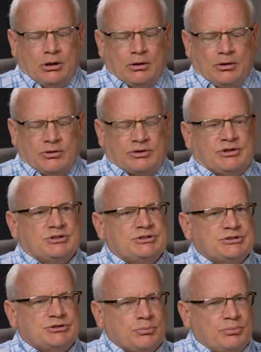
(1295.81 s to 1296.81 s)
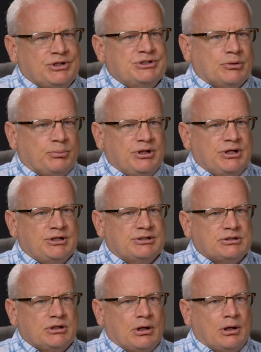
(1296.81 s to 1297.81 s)
that this is their place of
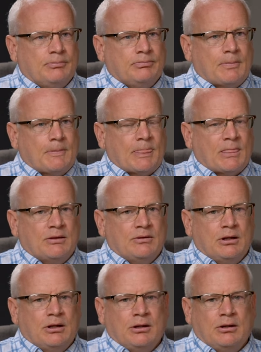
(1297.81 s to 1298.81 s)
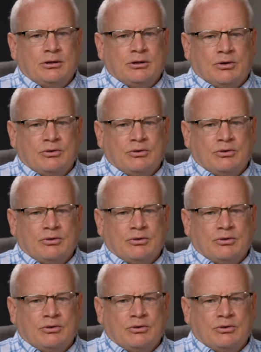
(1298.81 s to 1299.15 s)
peace. You know,